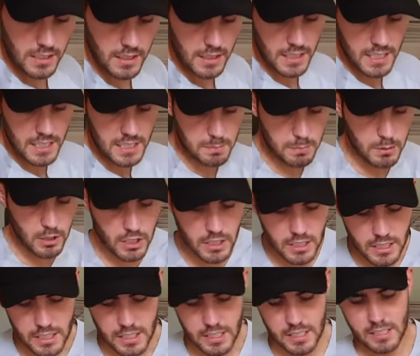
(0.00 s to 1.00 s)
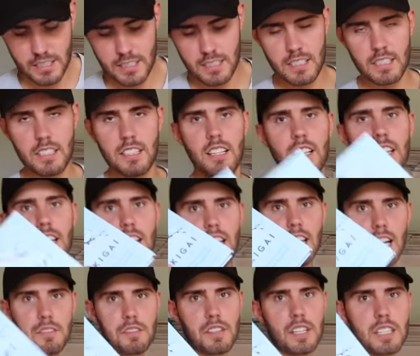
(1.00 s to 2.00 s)
This book,
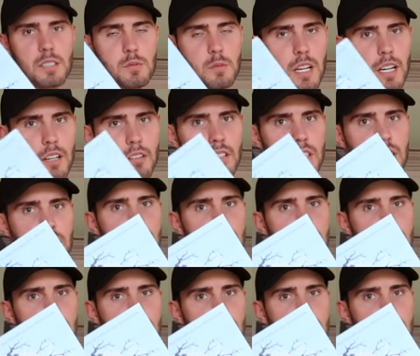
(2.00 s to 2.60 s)
love it as well.